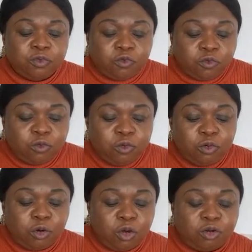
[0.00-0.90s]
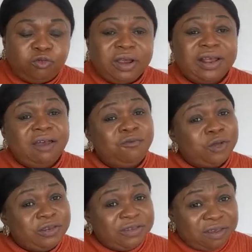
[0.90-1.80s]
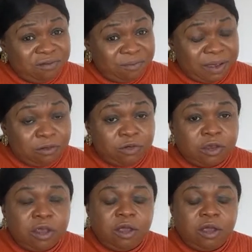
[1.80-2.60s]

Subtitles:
£247,